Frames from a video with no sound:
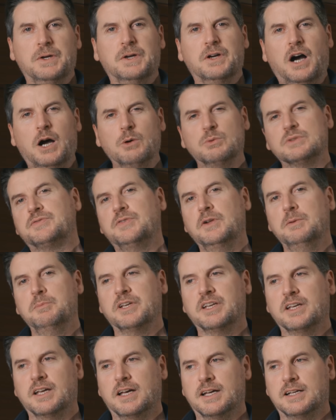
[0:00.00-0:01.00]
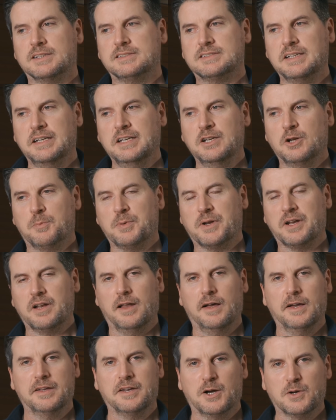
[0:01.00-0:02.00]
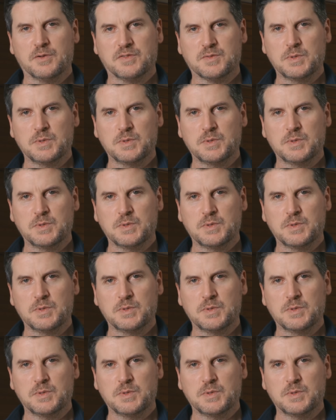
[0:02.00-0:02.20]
I was filming a scene up at a lighthouse